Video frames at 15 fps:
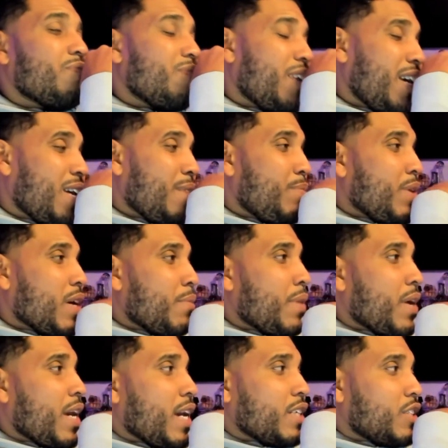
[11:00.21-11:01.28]
maybe I'm
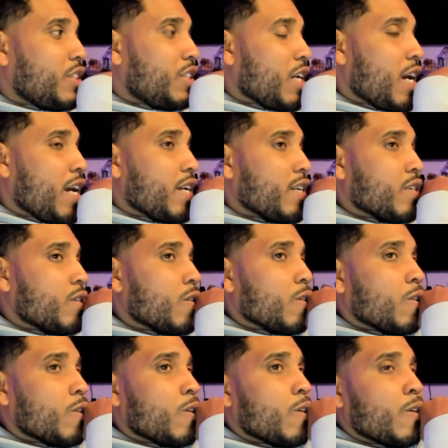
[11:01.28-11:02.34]
going to edge Jaz
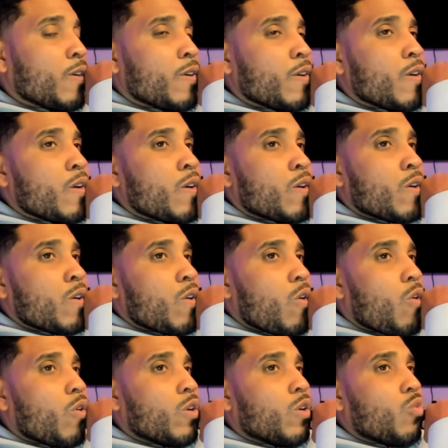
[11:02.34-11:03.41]
on the